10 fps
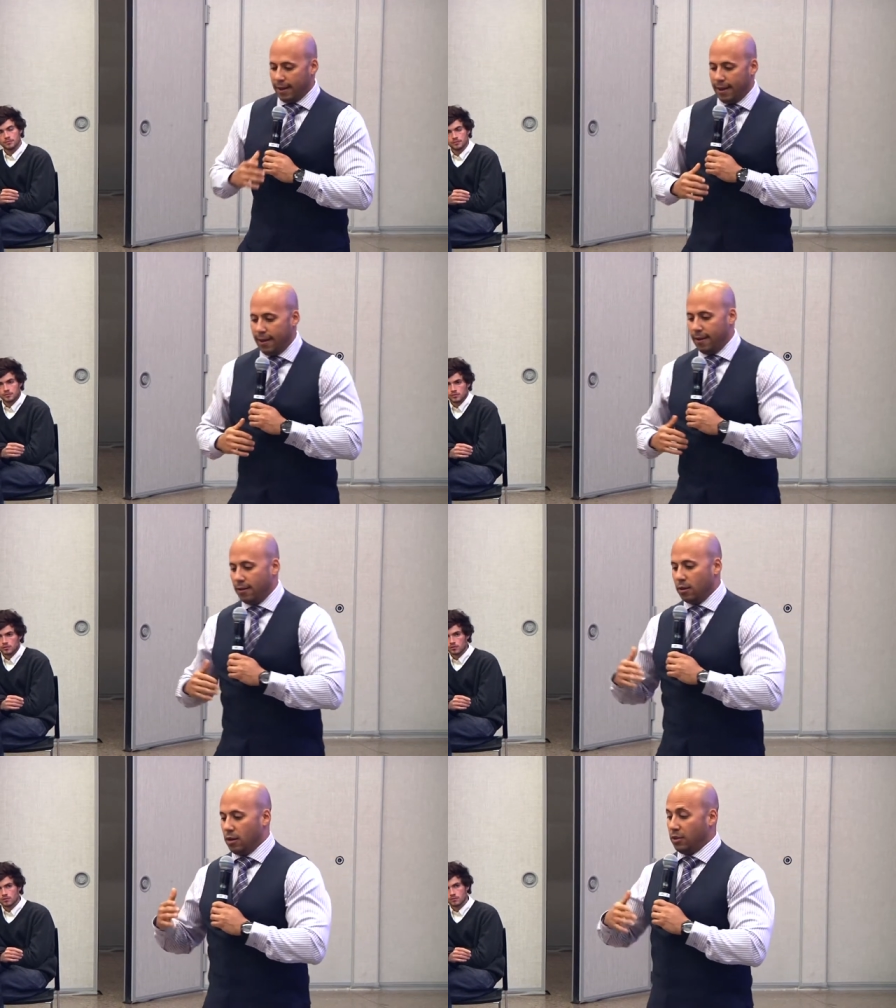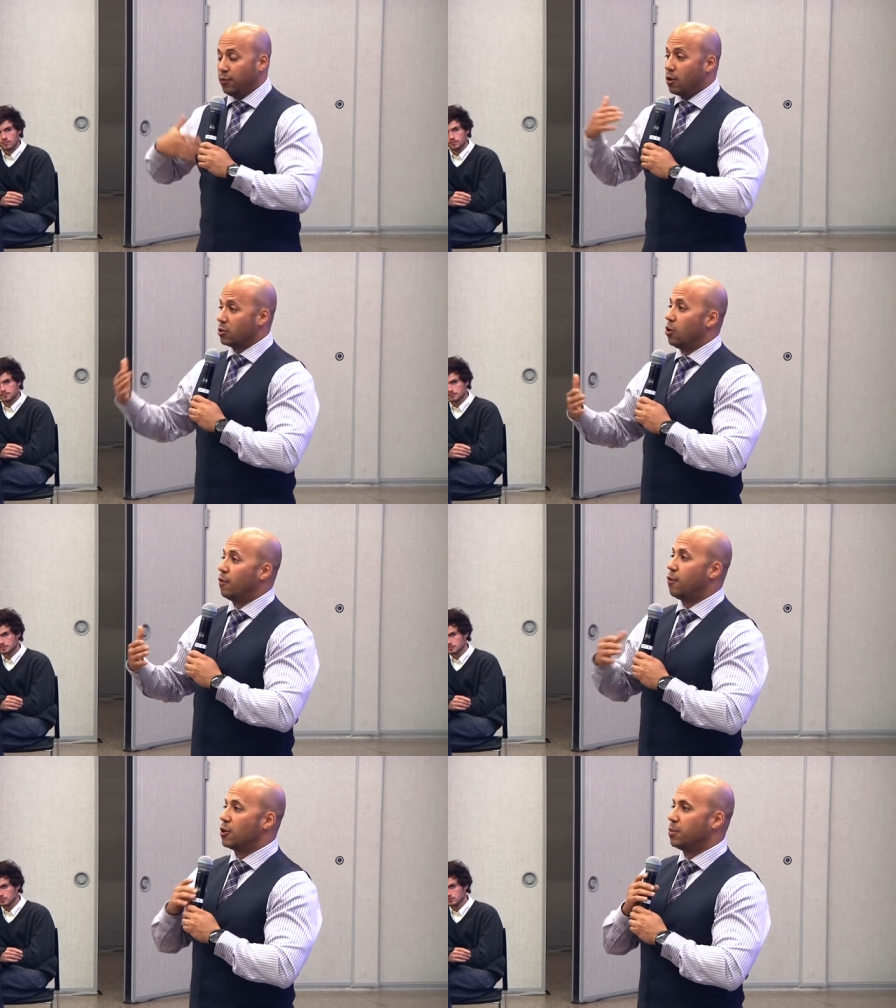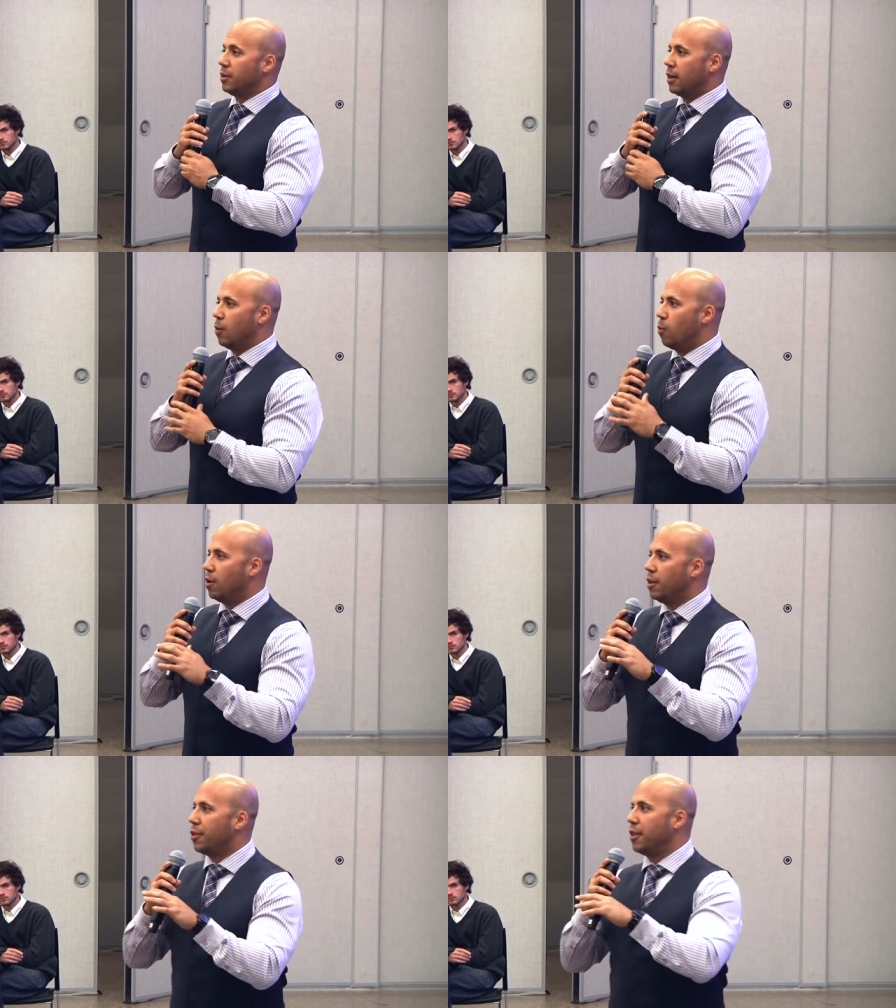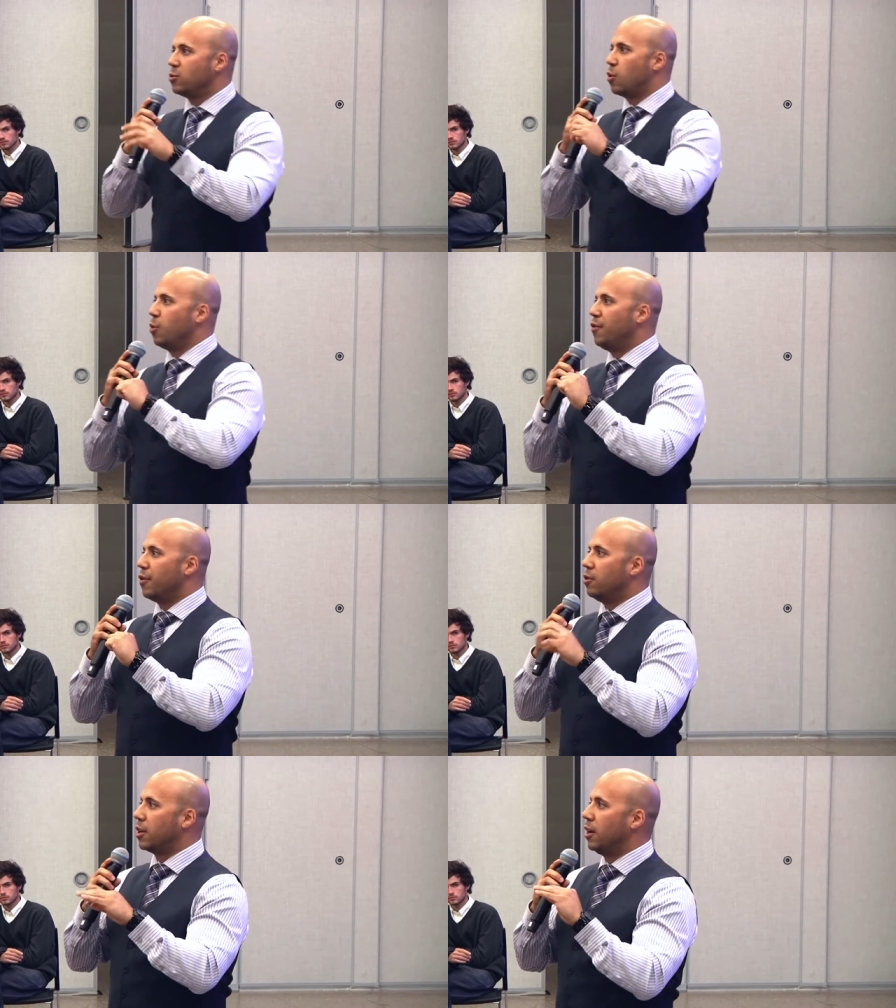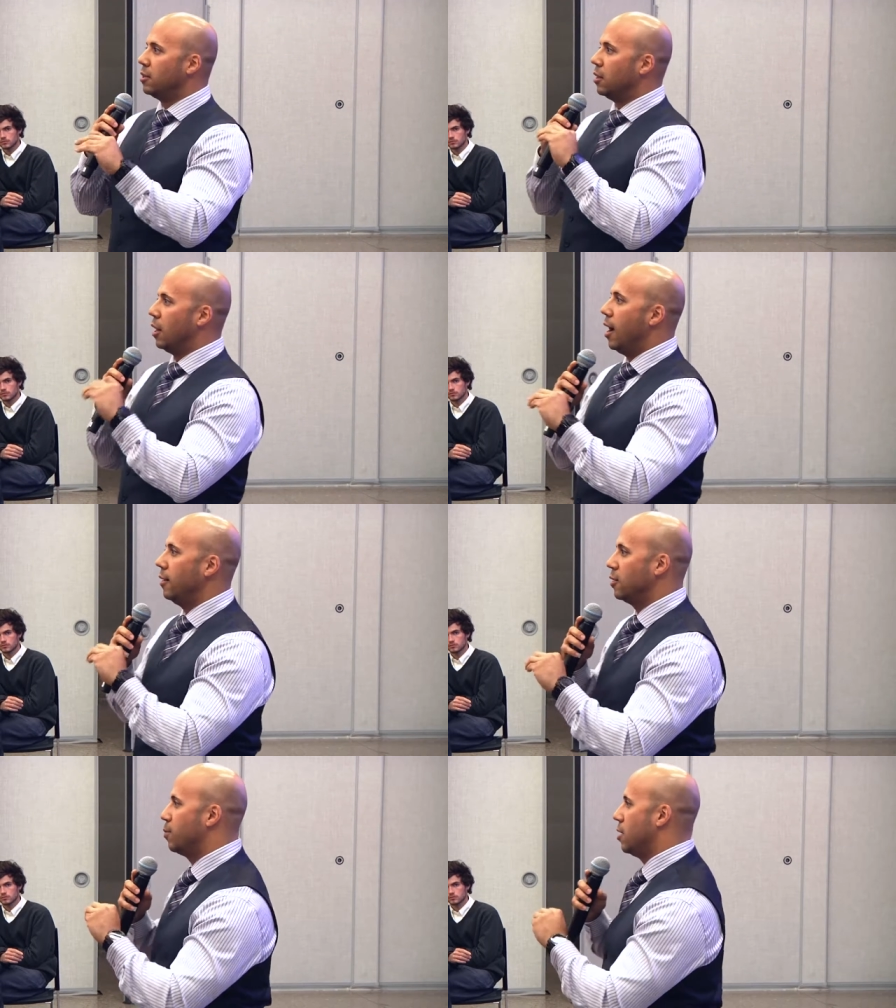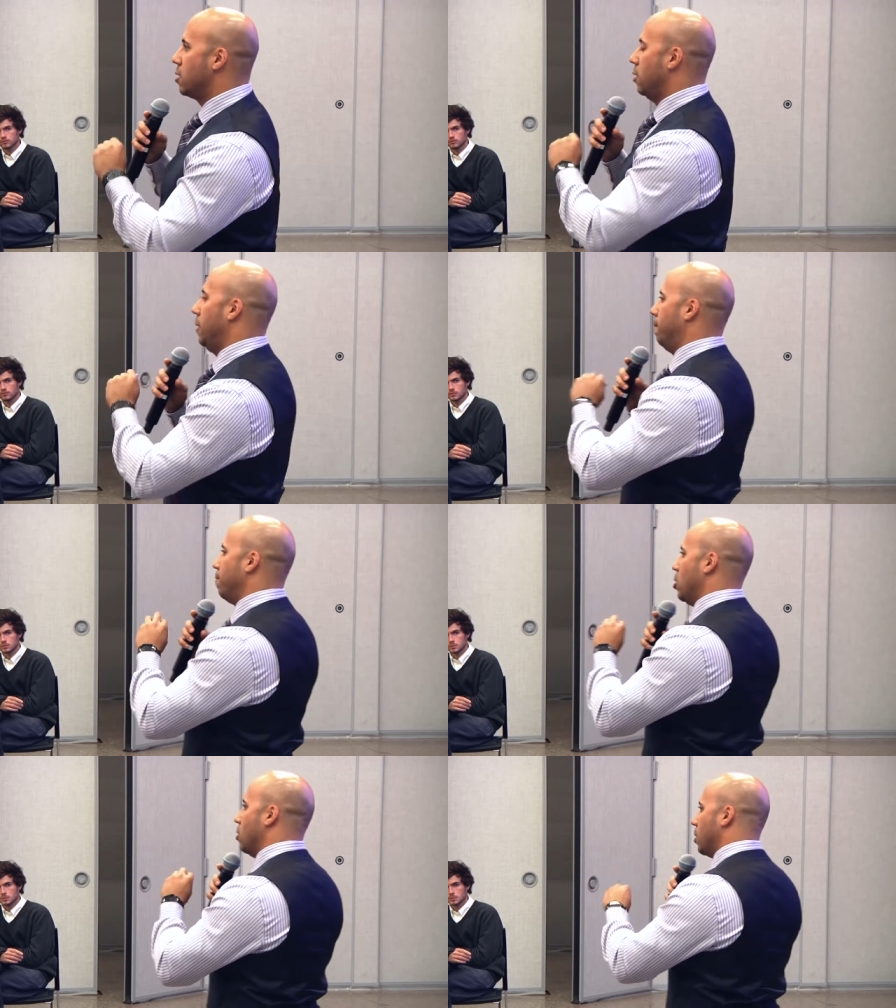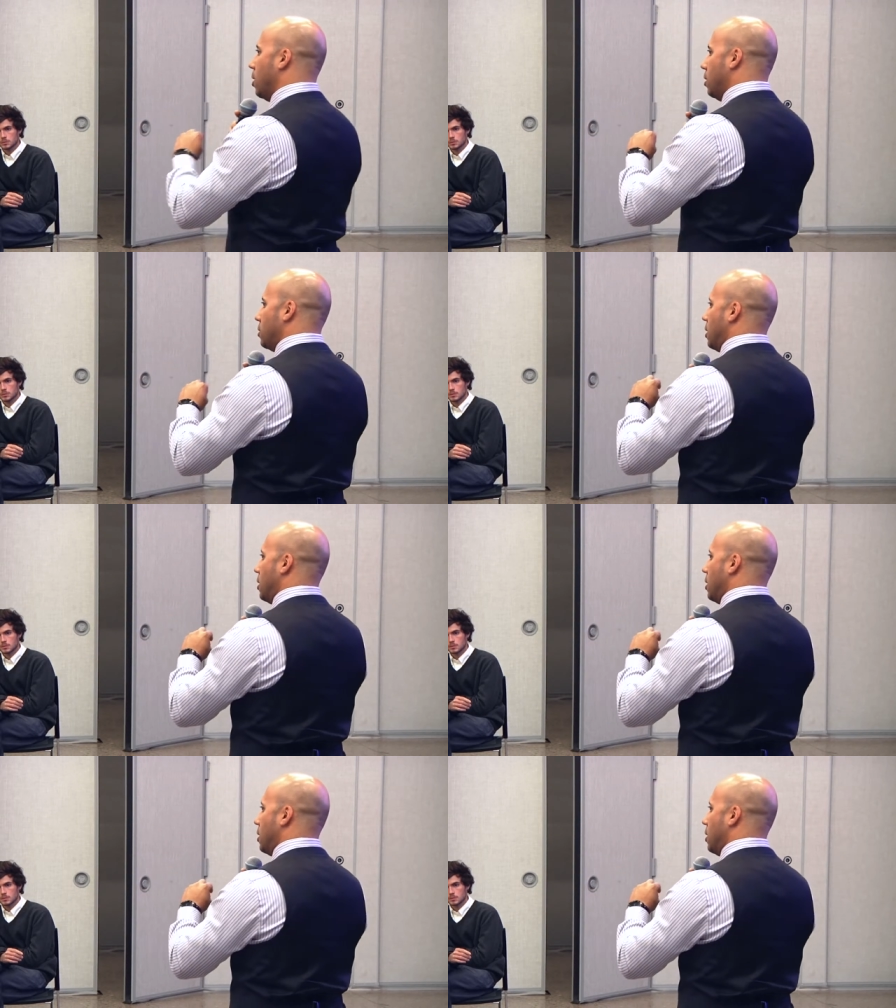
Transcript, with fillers: and as far as law enforcement, that one of the things where we fail kids a lot, especially you know kids